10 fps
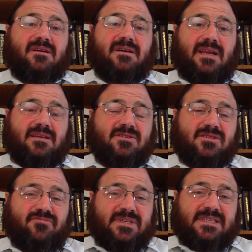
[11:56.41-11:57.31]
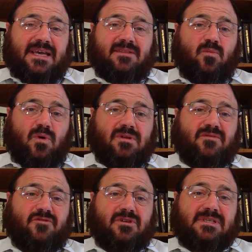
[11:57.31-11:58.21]
Can I recite one
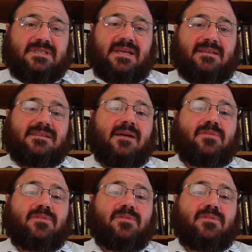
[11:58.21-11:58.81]
verse that is